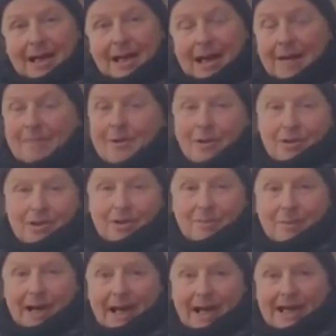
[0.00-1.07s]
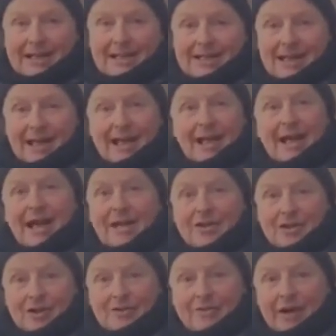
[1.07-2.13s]
I'm not surprised, and
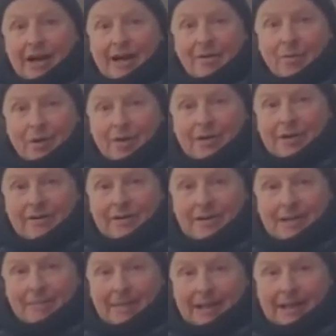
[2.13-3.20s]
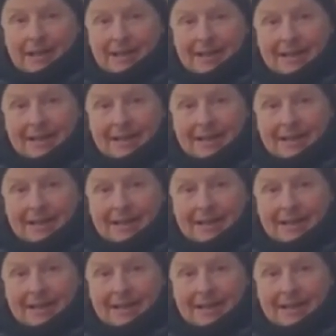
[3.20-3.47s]
you're a very worthy recipient.